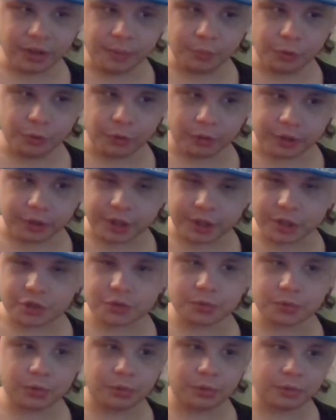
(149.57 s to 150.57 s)
more
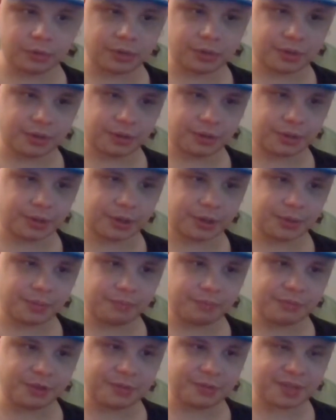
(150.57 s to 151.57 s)
controlled uh,
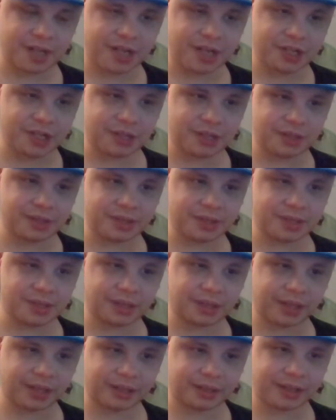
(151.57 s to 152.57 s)

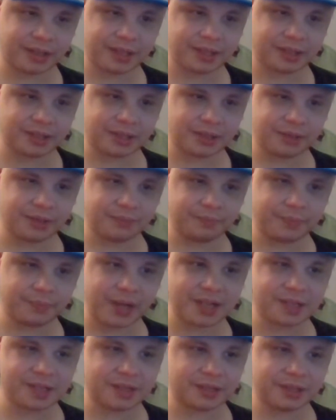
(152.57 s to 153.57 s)
mutations, like, like
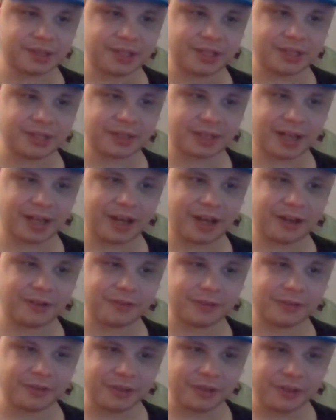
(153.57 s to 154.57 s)
basically
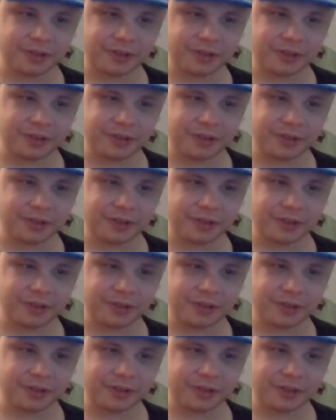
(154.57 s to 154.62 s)
how,